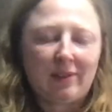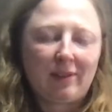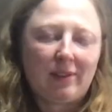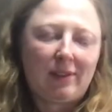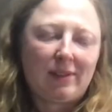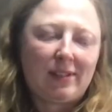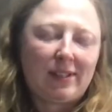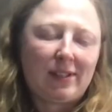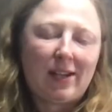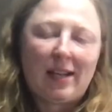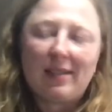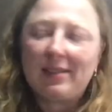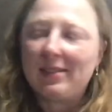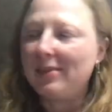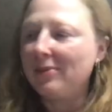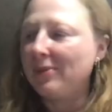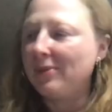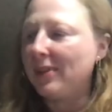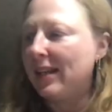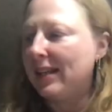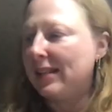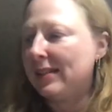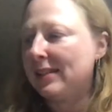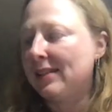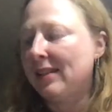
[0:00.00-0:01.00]
So as soon
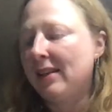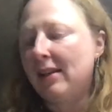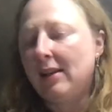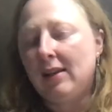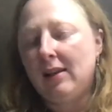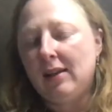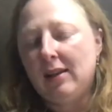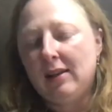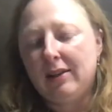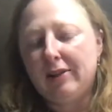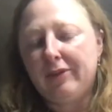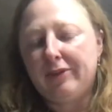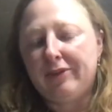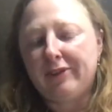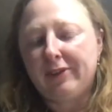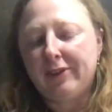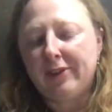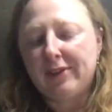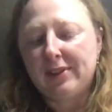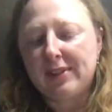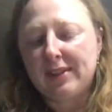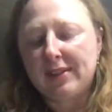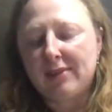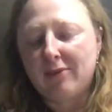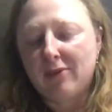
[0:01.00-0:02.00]
as the
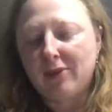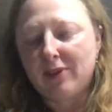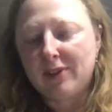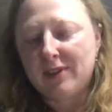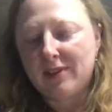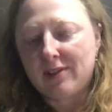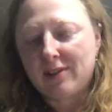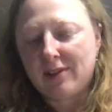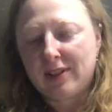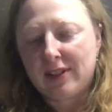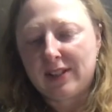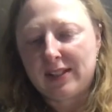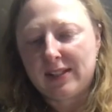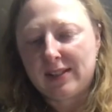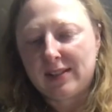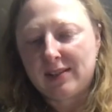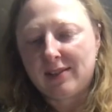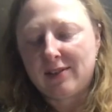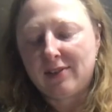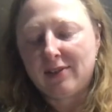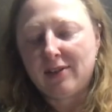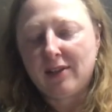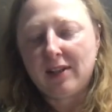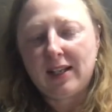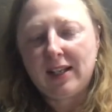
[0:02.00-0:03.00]
first water is
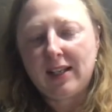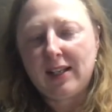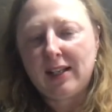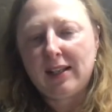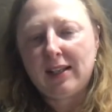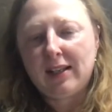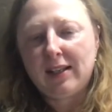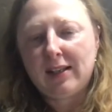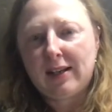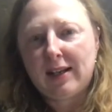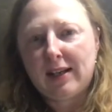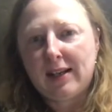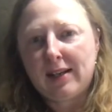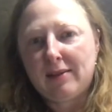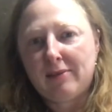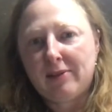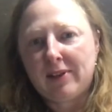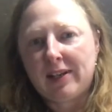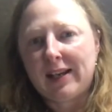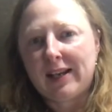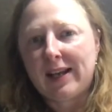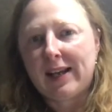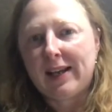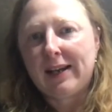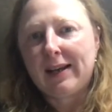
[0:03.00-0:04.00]
dirty, uh,
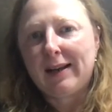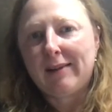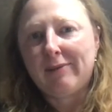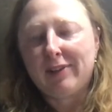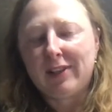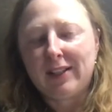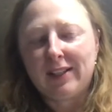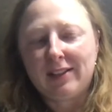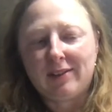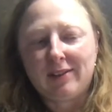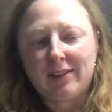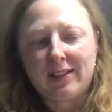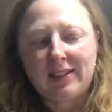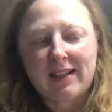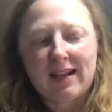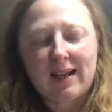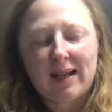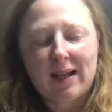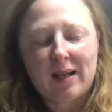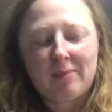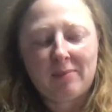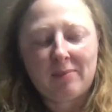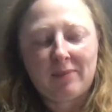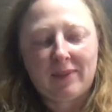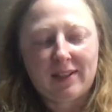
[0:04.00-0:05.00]
when I have a little
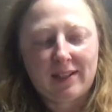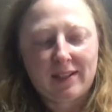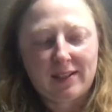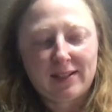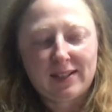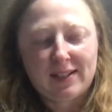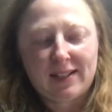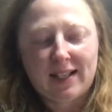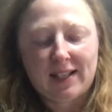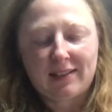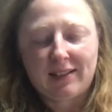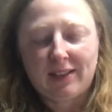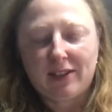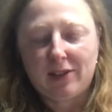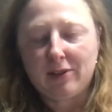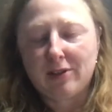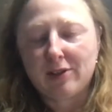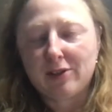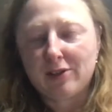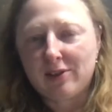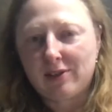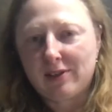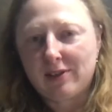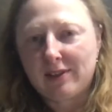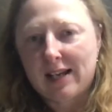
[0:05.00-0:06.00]
time, there is nothing
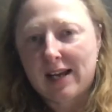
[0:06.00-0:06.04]
urgent.